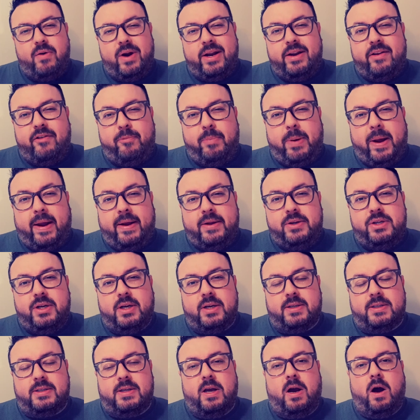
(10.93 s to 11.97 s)
rid of
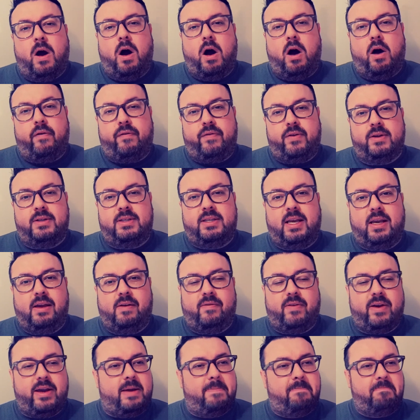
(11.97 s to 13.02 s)
pictures off your
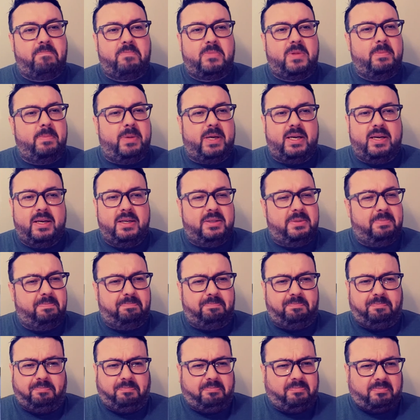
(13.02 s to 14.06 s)
CV because
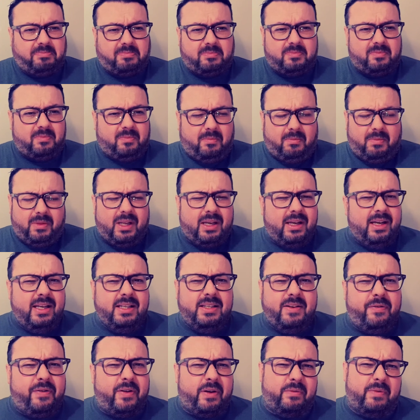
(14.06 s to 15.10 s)

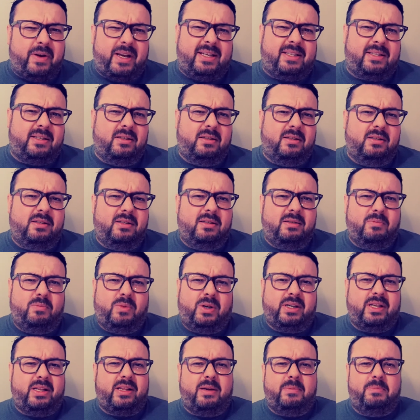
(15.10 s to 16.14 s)
there's a few reasons.
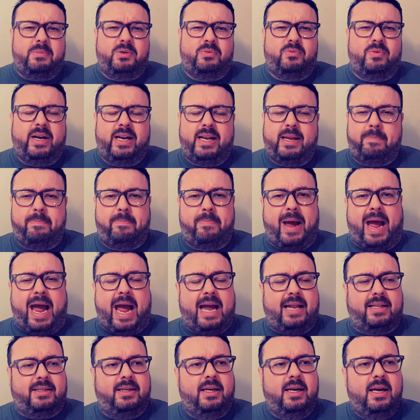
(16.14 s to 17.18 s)
One of them's really
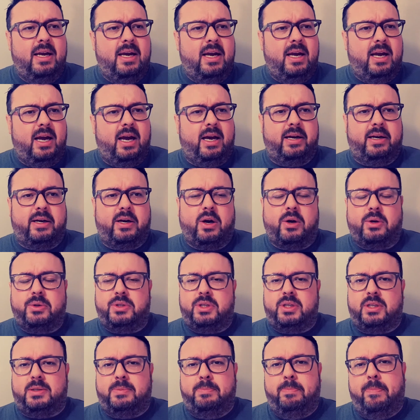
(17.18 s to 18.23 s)
bad,
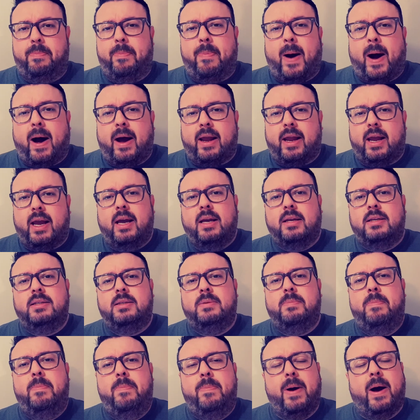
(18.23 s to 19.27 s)
unconscious
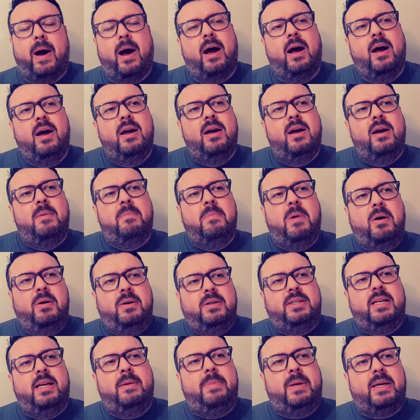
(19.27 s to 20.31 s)
bias, but
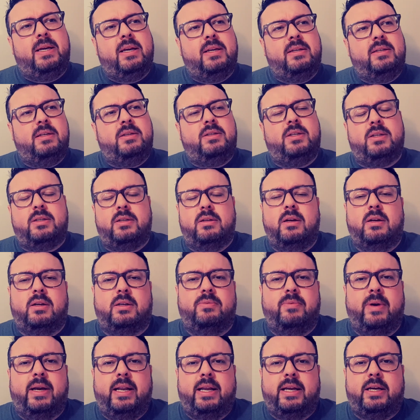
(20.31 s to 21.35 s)
mostly because it just
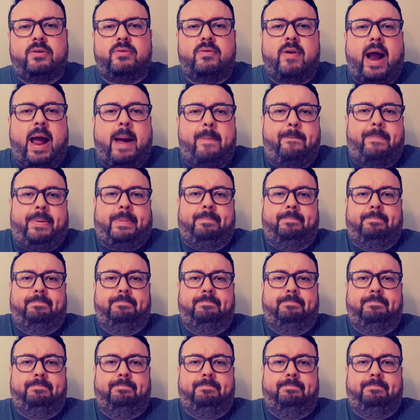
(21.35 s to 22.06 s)
looks really crap.